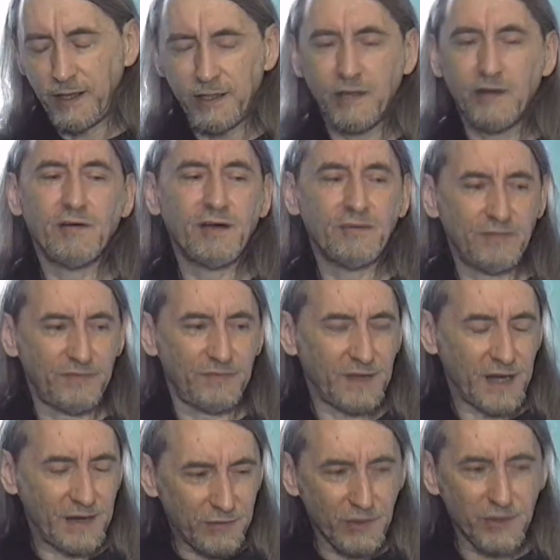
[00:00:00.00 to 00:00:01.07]
You know,
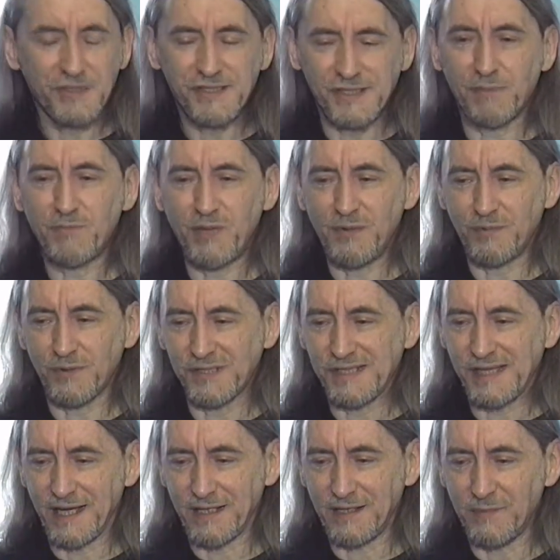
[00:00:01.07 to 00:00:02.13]
I've heard some people
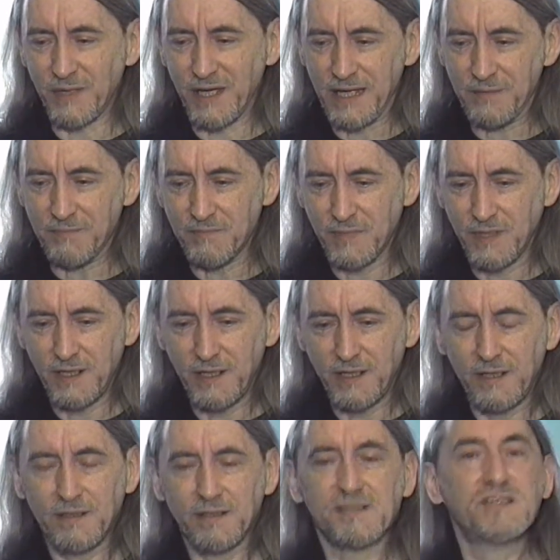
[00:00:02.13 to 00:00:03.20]
say to me,
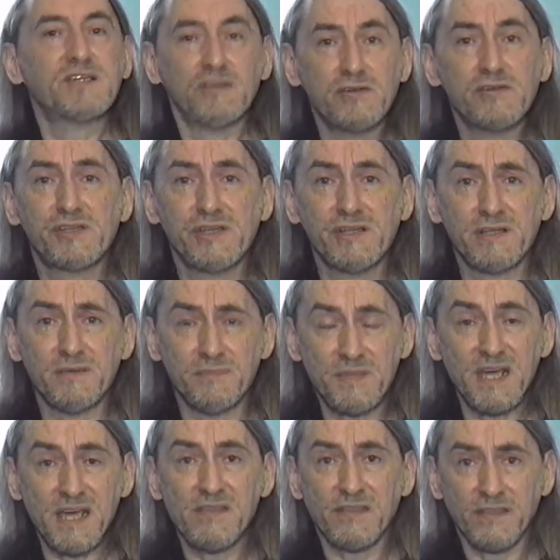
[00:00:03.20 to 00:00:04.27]
the solution to
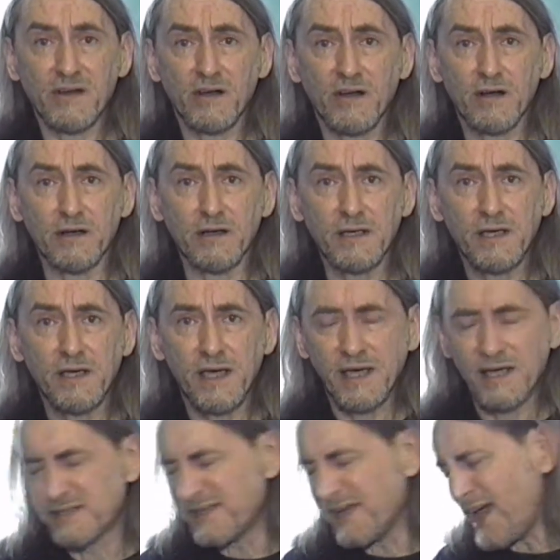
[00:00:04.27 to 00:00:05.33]
teeth that hurt
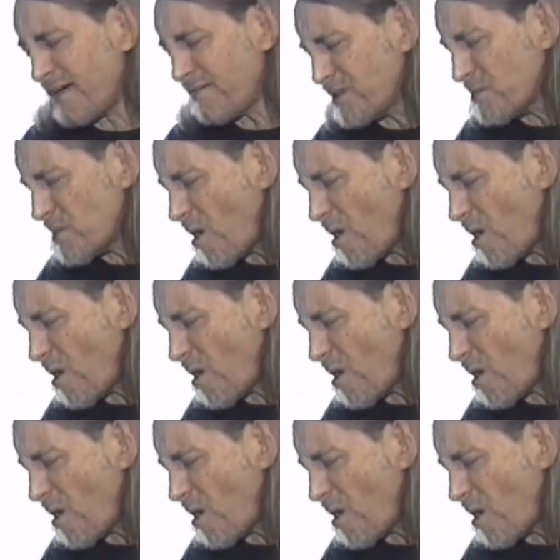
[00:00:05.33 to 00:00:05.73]
is to have them